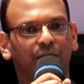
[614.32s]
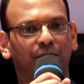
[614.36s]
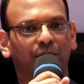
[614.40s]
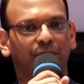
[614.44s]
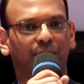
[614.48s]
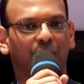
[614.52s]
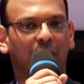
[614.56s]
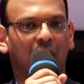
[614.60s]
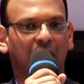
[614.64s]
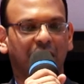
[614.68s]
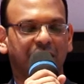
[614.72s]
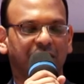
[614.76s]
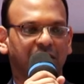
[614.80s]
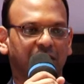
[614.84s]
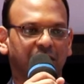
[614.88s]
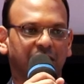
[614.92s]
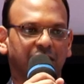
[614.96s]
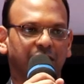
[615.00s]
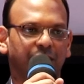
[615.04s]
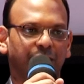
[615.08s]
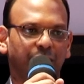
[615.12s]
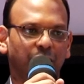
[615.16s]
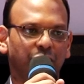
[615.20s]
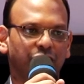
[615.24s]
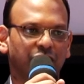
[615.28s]
managers
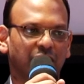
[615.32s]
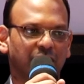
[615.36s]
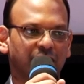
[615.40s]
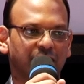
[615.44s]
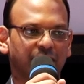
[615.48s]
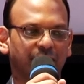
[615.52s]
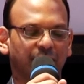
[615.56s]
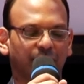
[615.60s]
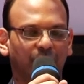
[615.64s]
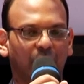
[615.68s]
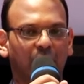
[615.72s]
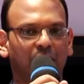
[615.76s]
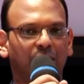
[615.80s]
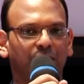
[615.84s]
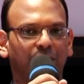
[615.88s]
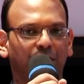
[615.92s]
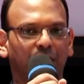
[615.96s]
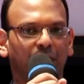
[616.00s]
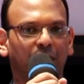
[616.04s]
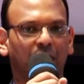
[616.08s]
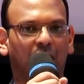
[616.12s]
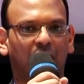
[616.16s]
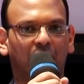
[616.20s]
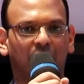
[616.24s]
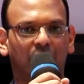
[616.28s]
in futures? Well,
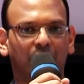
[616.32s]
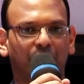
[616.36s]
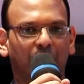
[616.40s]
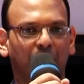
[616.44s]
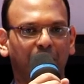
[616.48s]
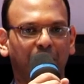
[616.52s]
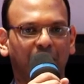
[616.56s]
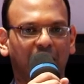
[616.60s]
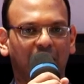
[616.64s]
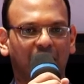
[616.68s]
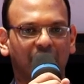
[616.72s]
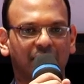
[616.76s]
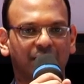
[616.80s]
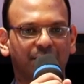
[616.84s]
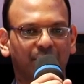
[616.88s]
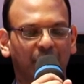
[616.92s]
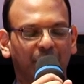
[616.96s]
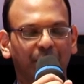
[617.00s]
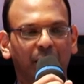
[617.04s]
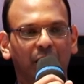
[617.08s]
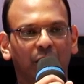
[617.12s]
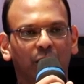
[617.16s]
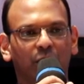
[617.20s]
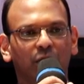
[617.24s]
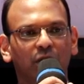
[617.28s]
maybe yes,
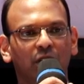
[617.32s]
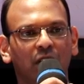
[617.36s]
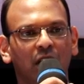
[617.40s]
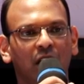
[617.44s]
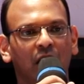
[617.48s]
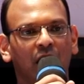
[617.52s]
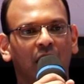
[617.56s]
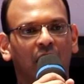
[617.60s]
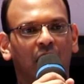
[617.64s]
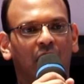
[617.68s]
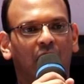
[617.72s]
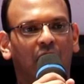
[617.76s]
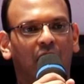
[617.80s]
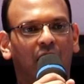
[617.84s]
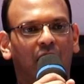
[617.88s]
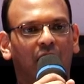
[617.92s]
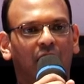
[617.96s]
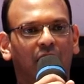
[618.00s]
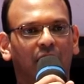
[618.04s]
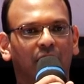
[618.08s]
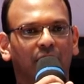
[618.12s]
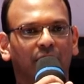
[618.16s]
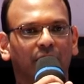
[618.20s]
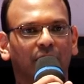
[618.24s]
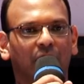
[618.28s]
maybe no.
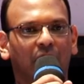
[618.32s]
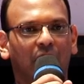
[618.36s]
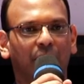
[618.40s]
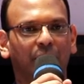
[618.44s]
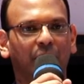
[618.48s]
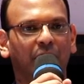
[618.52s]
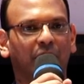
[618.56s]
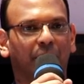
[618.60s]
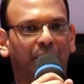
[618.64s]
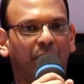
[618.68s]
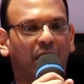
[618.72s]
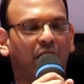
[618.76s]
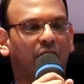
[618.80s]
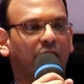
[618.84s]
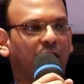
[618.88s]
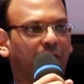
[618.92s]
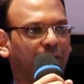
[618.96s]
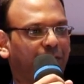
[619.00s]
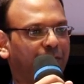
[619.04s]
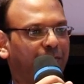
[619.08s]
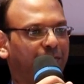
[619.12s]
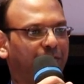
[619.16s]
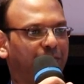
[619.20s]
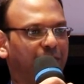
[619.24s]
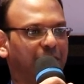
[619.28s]
I mean, the power
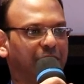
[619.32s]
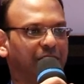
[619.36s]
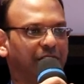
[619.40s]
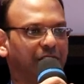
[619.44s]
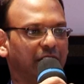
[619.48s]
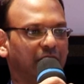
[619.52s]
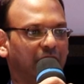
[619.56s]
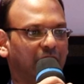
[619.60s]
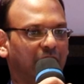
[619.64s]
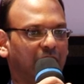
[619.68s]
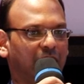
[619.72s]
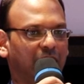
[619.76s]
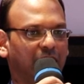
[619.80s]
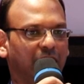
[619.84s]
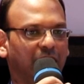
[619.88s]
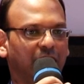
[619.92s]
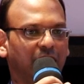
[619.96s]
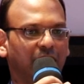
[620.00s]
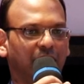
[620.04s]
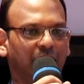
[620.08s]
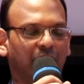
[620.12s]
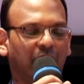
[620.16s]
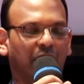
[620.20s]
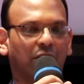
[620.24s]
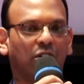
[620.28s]
of
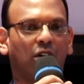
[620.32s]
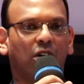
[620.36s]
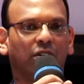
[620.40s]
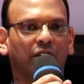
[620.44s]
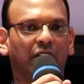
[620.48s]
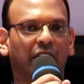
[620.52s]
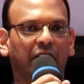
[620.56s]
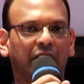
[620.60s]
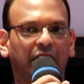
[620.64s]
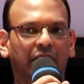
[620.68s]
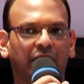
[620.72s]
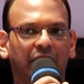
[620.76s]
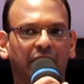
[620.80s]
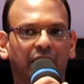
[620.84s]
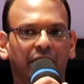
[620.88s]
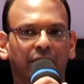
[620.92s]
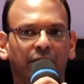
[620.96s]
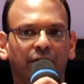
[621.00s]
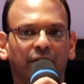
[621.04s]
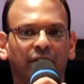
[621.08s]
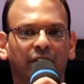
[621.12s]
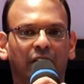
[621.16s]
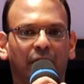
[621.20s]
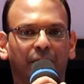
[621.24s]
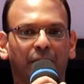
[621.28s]
their
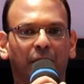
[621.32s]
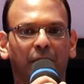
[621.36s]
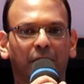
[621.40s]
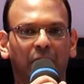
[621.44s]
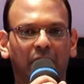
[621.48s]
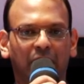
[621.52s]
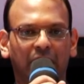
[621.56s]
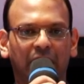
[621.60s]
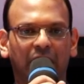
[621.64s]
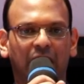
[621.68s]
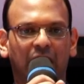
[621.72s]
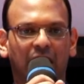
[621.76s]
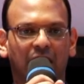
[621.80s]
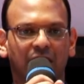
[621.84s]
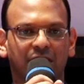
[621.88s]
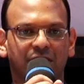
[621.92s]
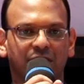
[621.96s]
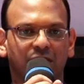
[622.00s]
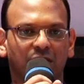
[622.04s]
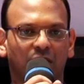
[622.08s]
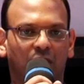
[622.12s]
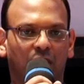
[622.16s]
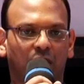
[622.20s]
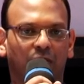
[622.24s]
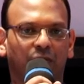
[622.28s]
cognitive capability
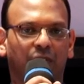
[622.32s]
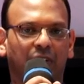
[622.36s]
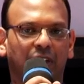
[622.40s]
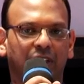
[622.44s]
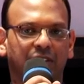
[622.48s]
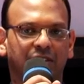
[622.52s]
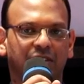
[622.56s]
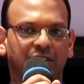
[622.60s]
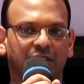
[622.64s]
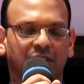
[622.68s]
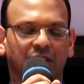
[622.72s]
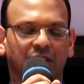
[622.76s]
has always